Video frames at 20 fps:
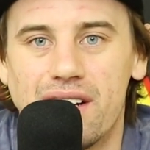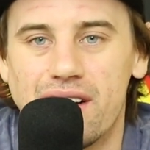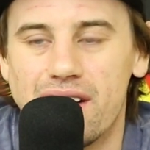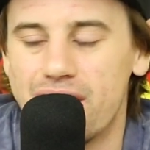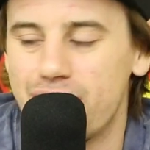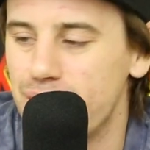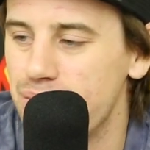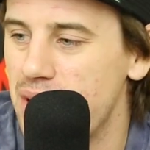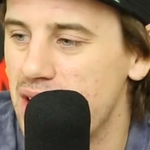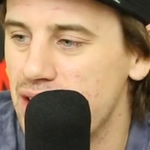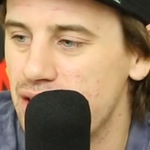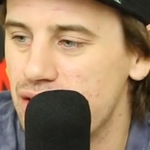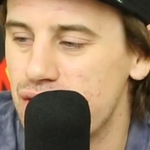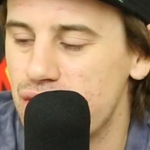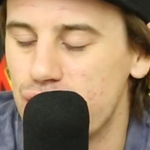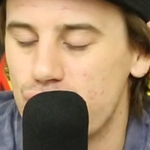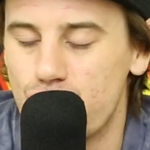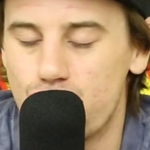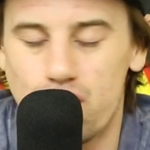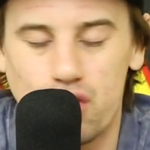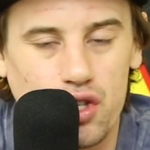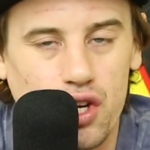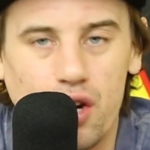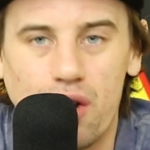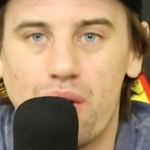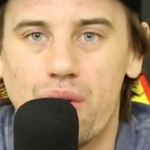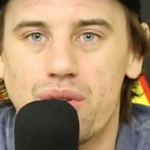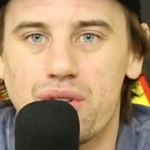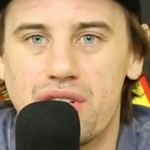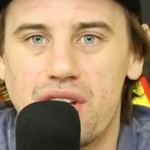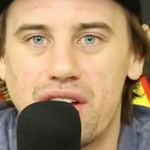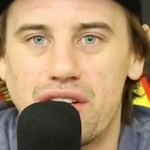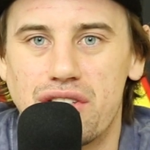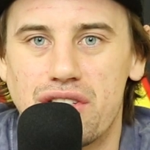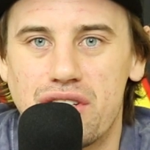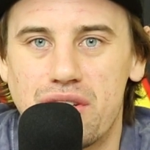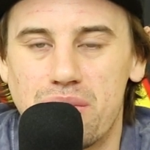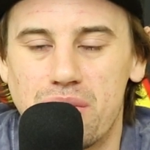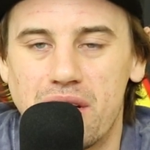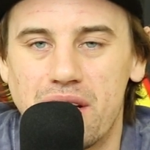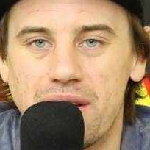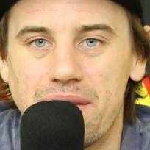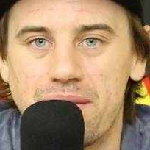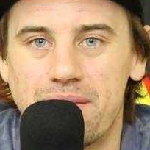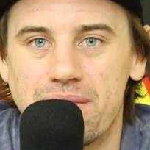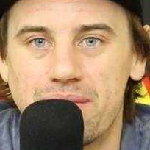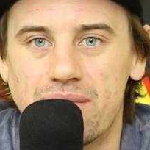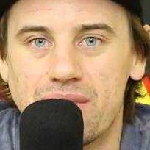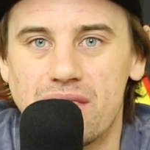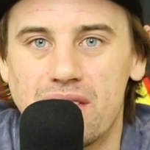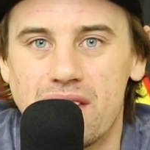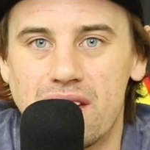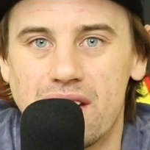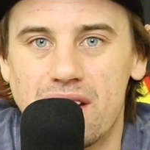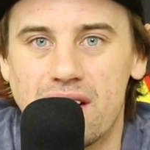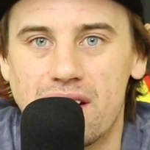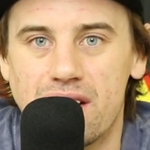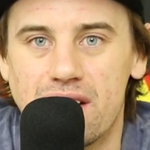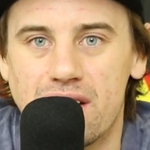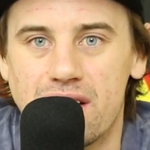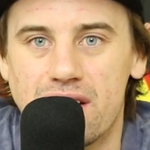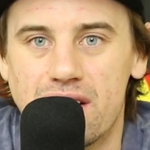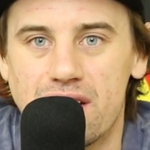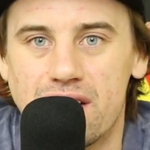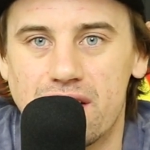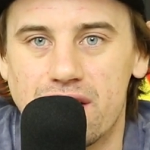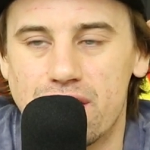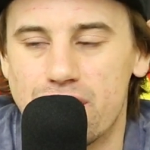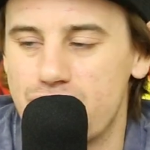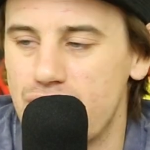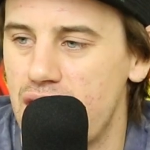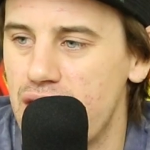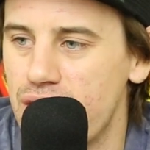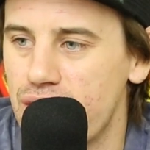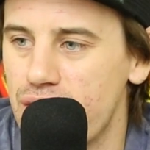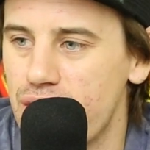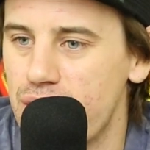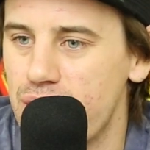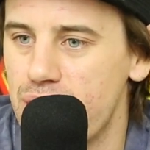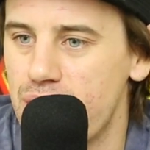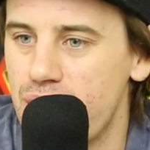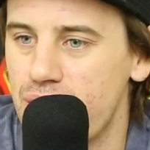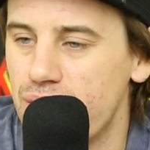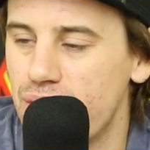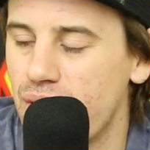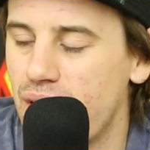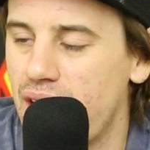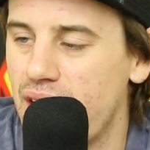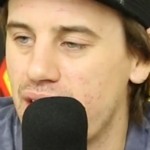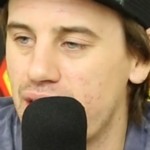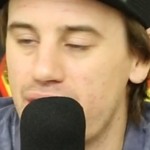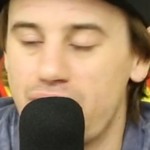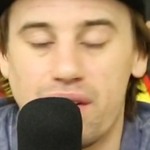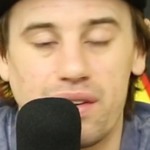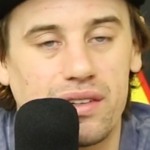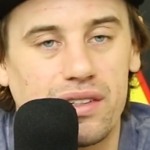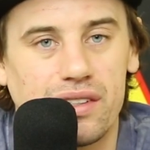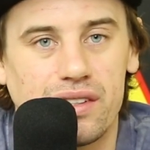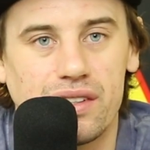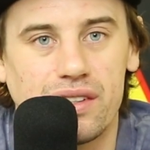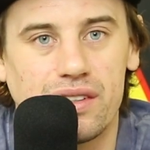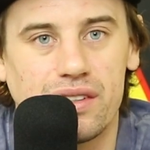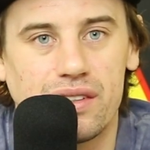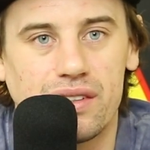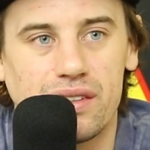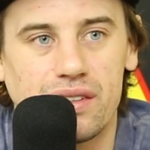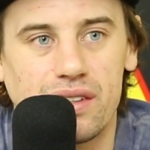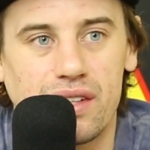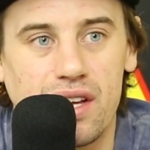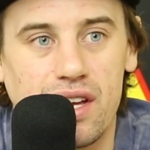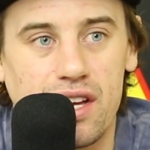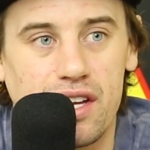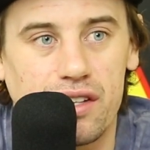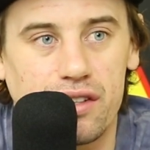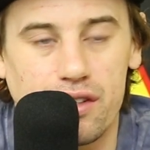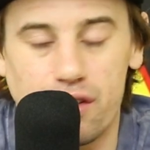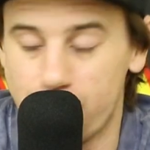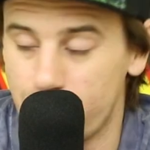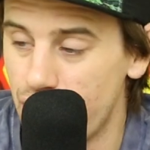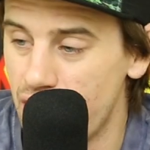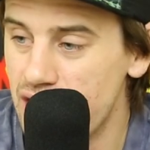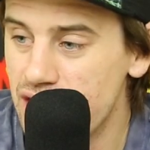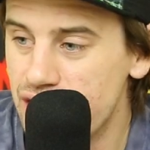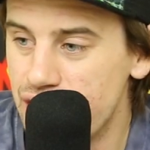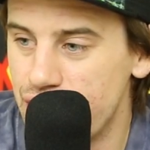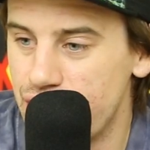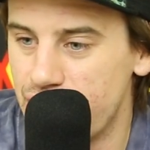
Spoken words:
It makes zero sense to me. Cause I don't know, like the crazy